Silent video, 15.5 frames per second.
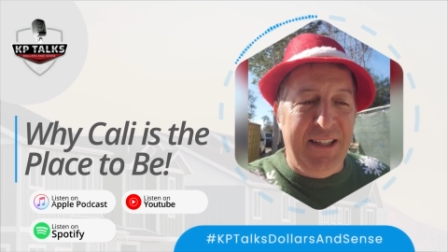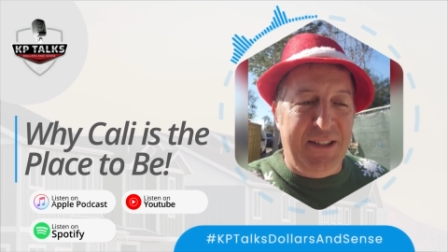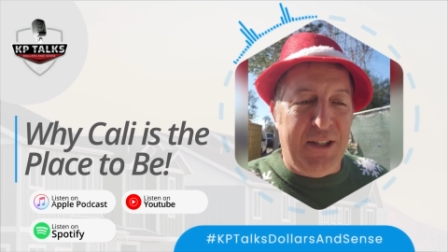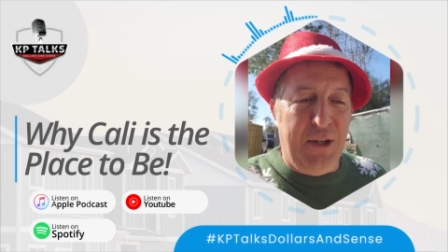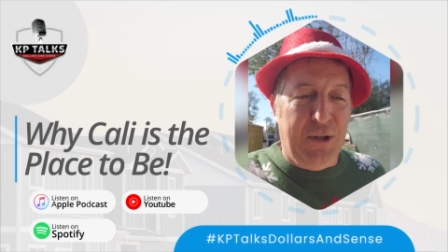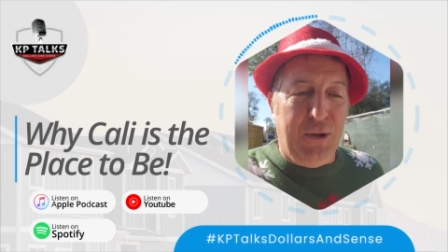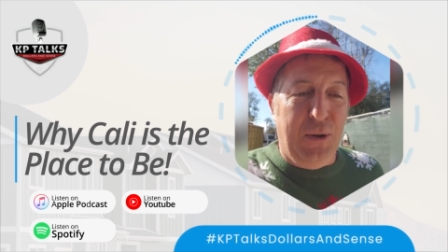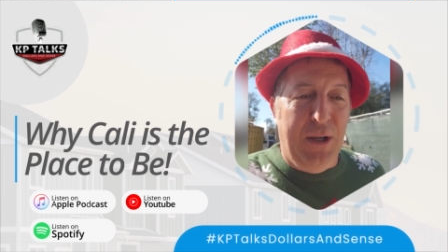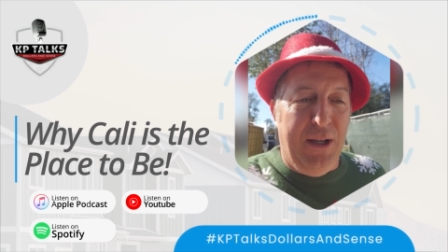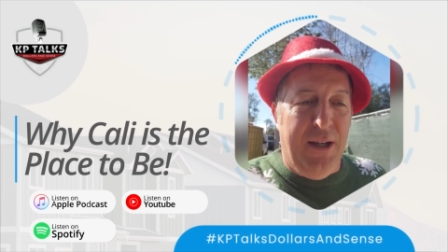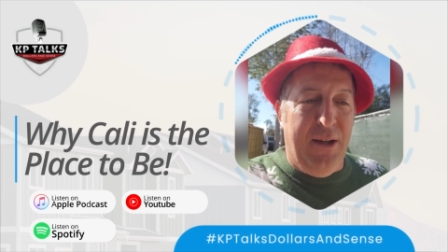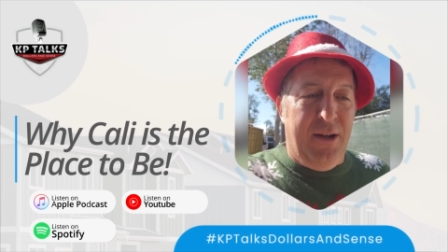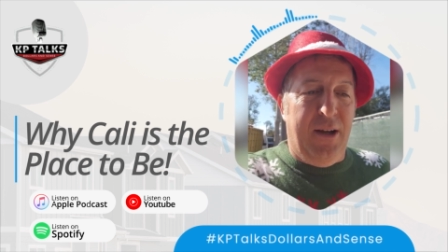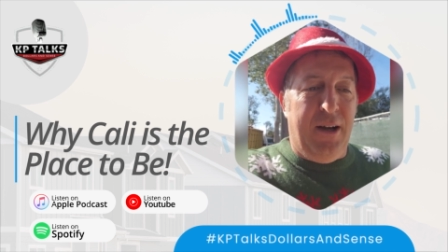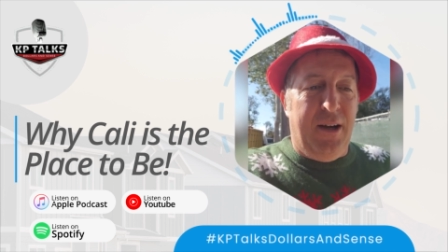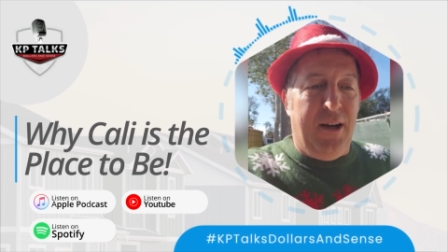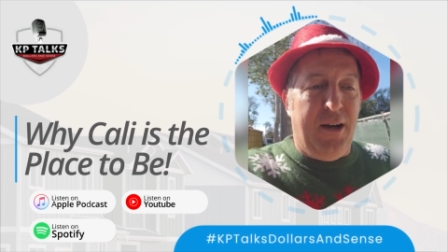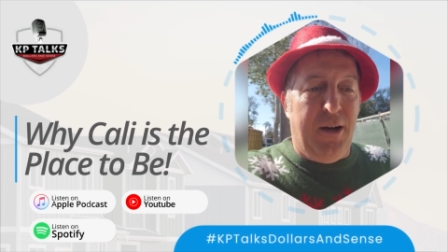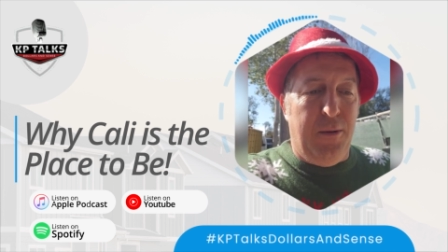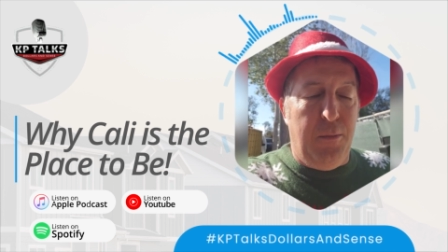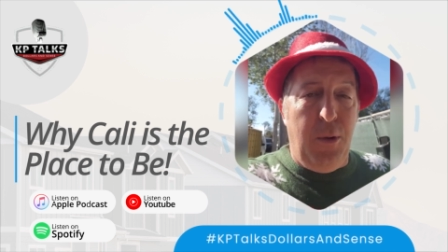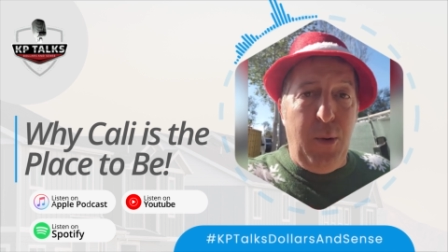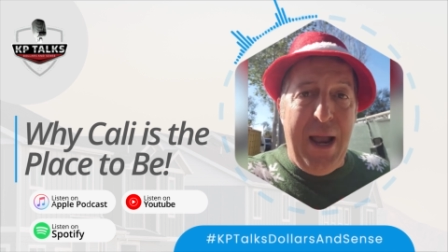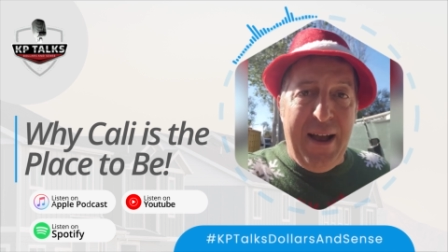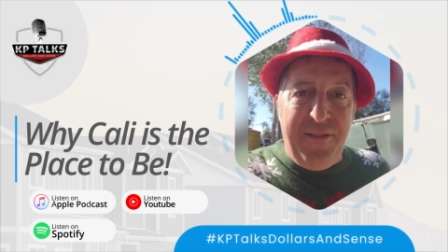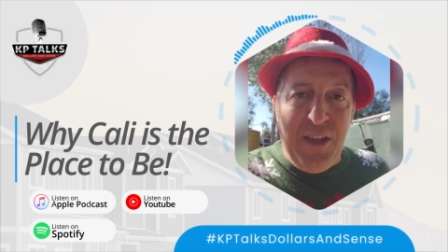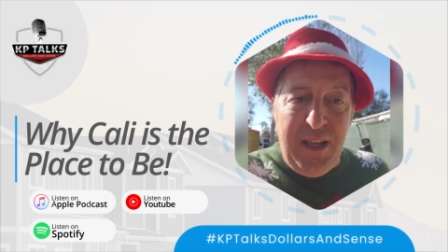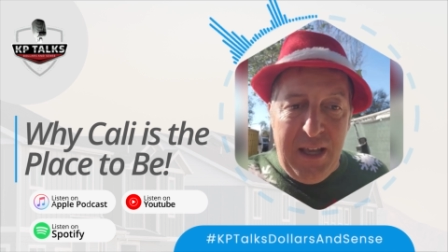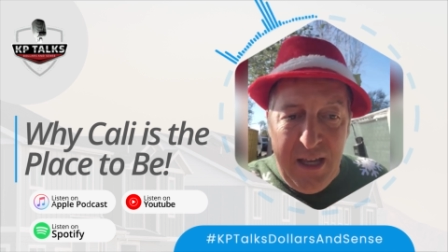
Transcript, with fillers: So uh, we have the